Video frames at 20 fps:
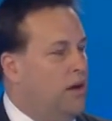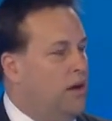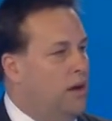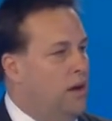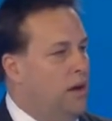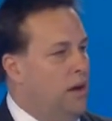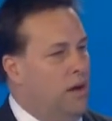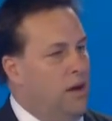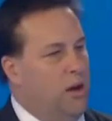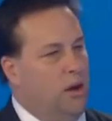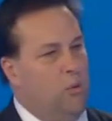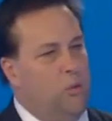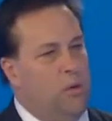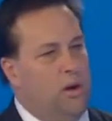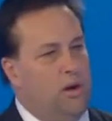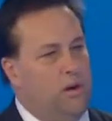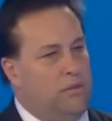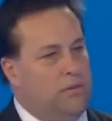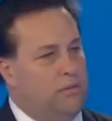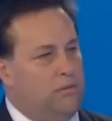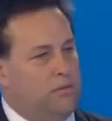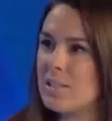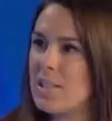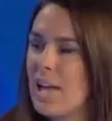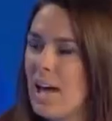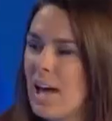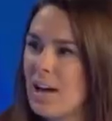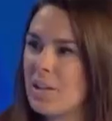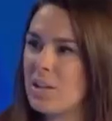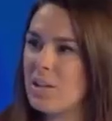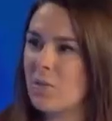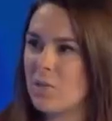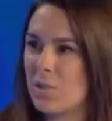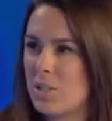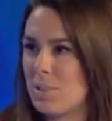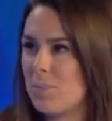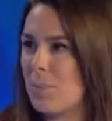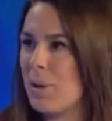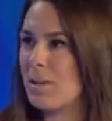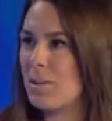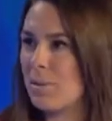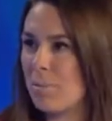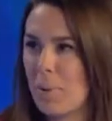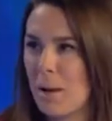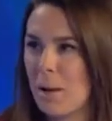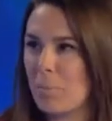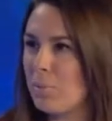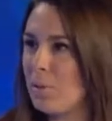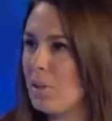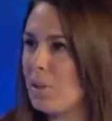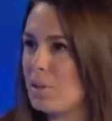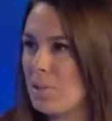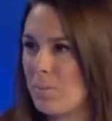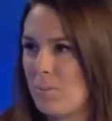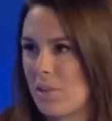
convince your own colleagues. Well, how do you expect the public to?